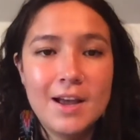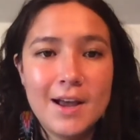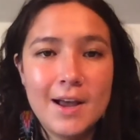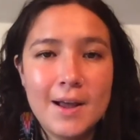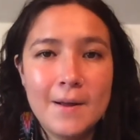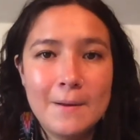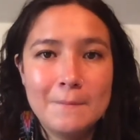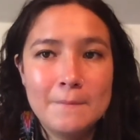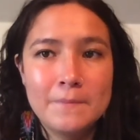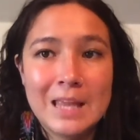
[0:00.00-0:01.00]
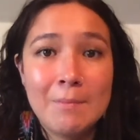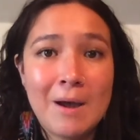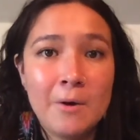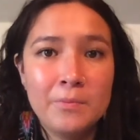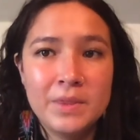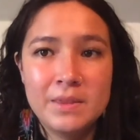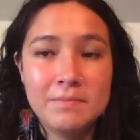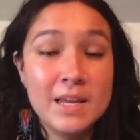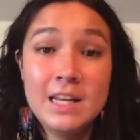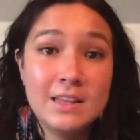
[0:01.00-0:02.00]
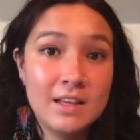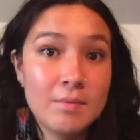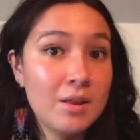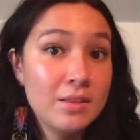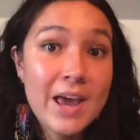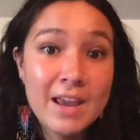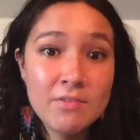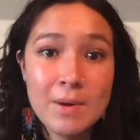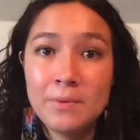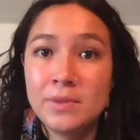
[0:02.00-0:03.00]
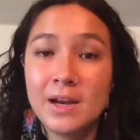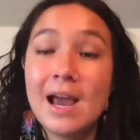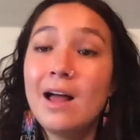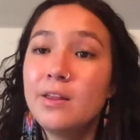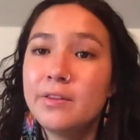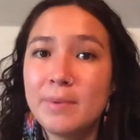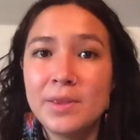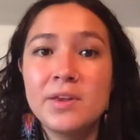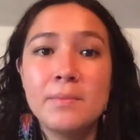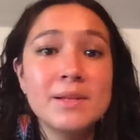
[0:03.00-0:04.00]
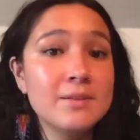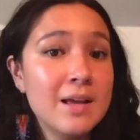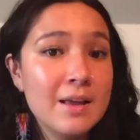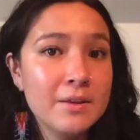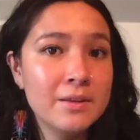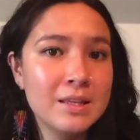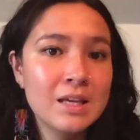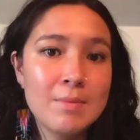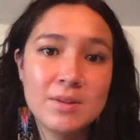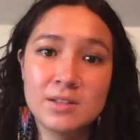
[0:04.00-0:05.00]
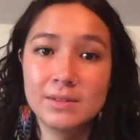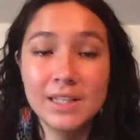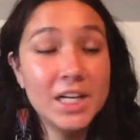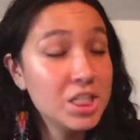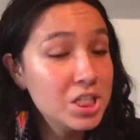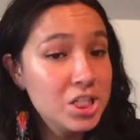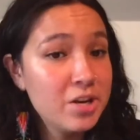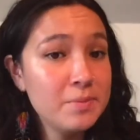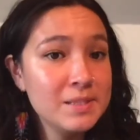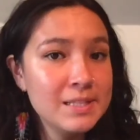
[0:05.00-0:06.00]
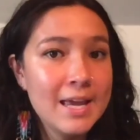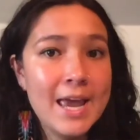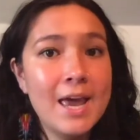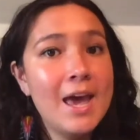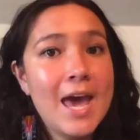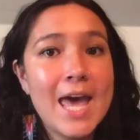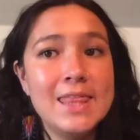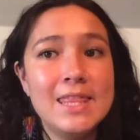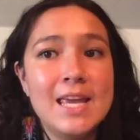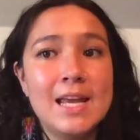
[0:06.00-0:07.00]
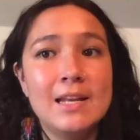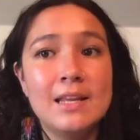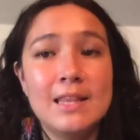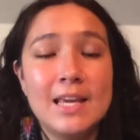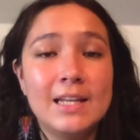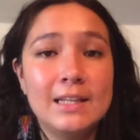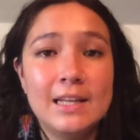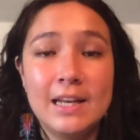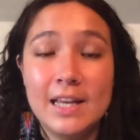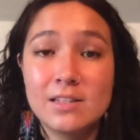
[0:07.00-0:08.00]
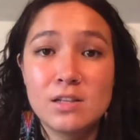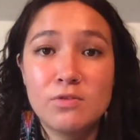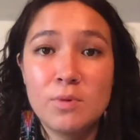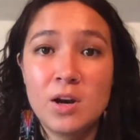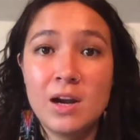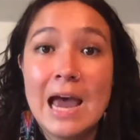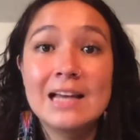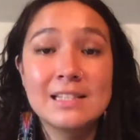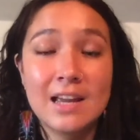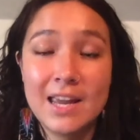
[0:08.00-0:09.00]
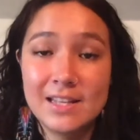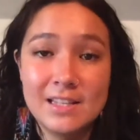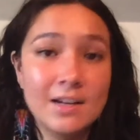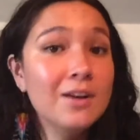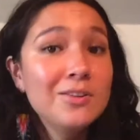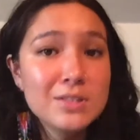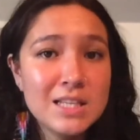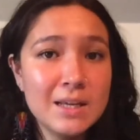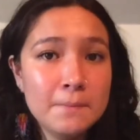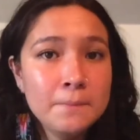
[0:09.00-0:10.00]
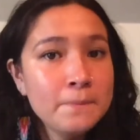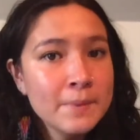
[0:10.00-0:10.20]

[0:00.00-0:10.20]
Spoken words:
about anything, about life, about their health, about their mental health, about their relationships, and then they can get an answer from our Ask Auntie and Uncle team.